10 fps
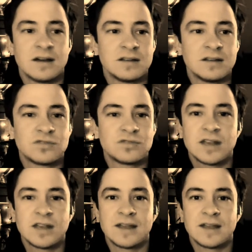it's
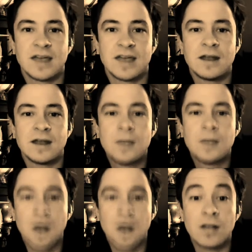tricky like that.
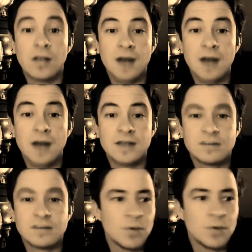But a lot of that
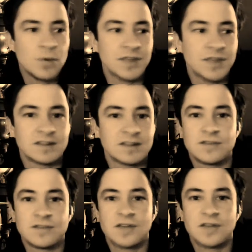stuff, most of that
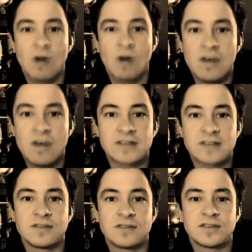stuff, if not all of that stuff,